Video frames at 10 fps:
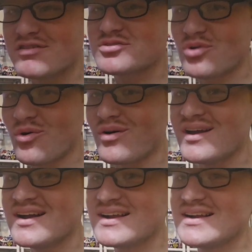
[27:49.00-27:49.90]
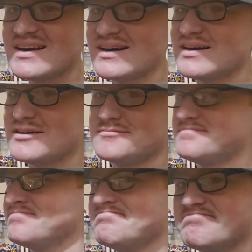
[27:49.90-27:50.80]
a toy.
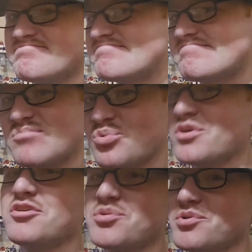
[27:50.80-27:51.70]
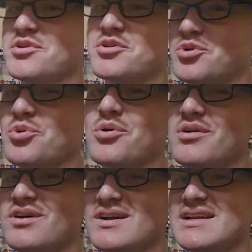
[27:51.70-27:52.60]
Really, really cool.